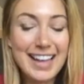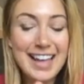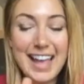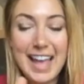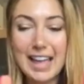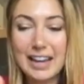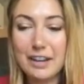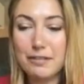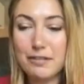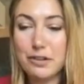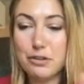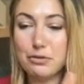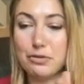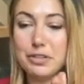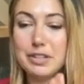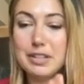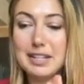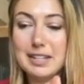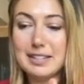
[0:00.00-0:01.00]
And if you
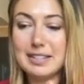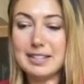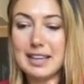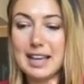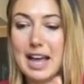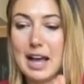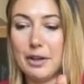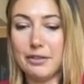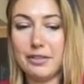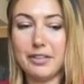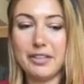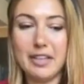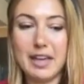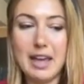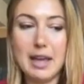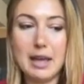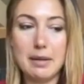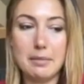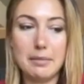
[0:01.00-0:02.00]
discount
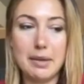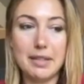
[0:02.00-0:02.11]
them,